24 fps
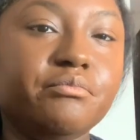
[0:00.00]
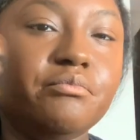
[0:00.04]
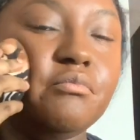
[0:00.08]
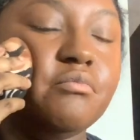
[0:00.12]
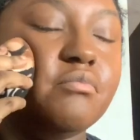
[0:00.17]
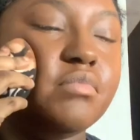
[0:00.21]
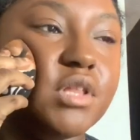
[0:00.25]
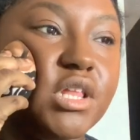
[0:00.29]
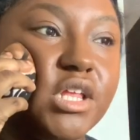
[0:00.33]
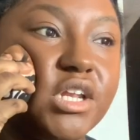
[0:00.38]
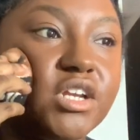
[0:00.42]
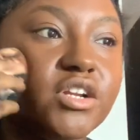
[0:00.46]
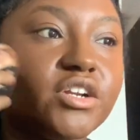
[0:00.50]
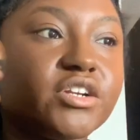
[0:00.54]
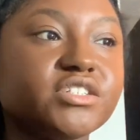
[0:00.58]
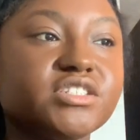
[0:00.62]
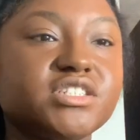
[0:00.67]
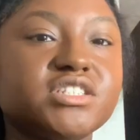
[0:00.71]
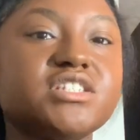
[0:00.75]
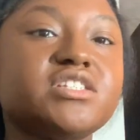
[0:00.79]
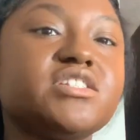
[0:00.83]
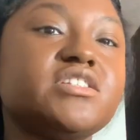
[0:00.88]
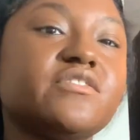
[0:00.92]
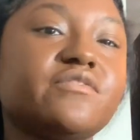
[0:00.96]
blender
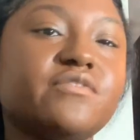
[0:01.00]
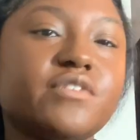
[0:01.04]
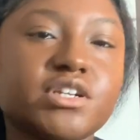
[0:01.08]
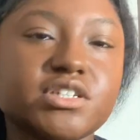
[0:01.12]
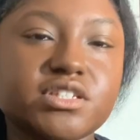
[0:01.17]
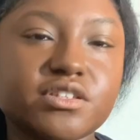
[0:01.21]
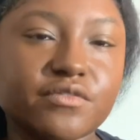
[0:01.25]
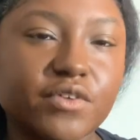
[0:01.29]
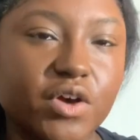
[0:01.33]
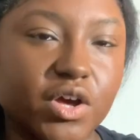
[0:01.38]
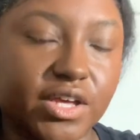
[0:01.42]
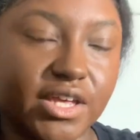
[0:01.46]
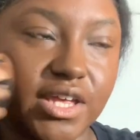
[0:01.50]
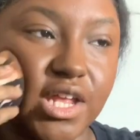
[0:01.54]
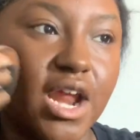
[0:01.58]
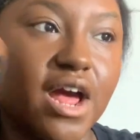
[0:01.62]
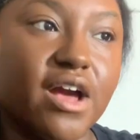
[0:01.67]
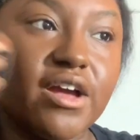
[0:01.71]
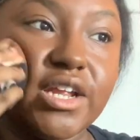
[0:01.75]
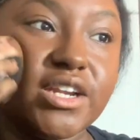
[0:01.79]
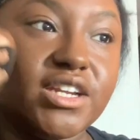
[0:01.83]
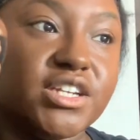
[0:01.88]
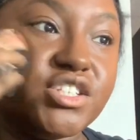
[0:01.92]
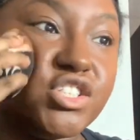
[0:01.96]
just to first of all get
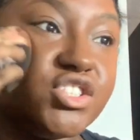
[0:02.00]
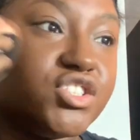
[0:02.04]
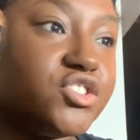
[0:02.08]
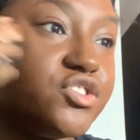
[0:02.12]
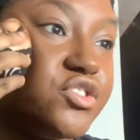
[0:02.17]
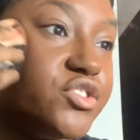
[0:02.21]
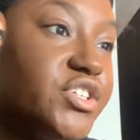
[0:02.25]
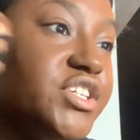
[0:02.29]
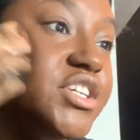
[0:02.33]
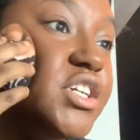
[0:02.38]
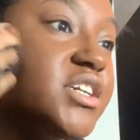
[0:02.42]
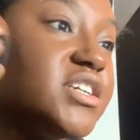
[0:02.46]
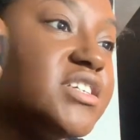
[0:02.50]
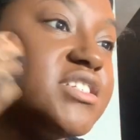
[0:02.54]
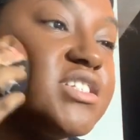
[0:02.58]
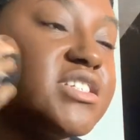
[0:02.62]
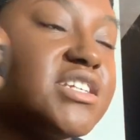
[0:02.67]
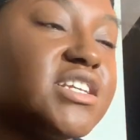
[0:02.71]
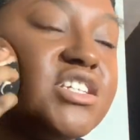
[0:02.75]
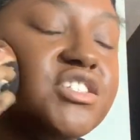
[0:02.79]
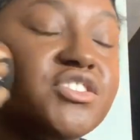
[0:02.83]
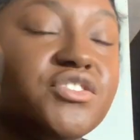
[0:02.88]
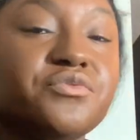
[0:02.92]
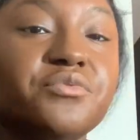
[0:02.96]
out any streaks,
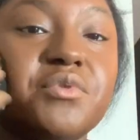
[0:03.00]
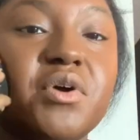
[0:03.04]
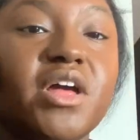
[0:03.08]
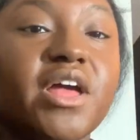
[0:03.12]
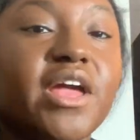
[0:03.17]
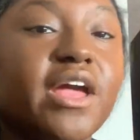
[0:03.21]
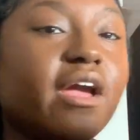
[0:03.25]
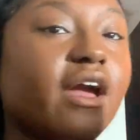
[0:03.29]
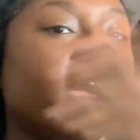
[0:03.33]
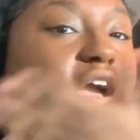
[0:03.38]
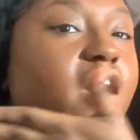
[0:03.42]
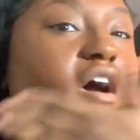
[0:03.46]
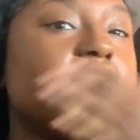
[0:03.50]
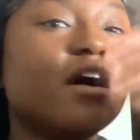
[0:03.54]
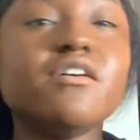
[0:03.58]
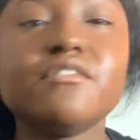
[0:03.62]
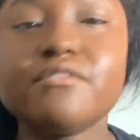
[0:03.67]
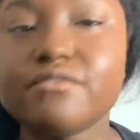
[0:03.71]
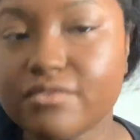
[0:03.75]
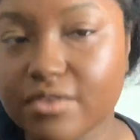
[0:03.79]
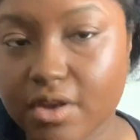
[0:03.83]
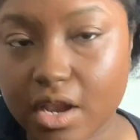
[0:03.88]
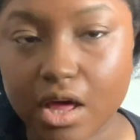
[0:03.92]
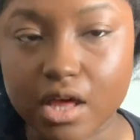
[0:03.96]
because you want a
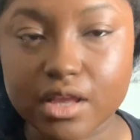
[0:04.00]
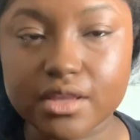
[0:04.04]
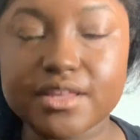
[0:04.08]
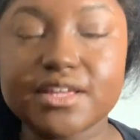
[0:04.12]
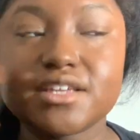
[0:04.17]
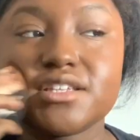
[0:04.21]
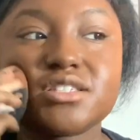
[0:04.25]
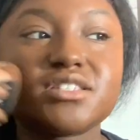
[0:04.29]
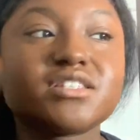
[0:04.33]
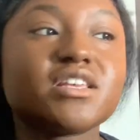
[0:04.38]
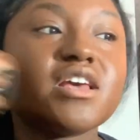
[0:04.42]
flawless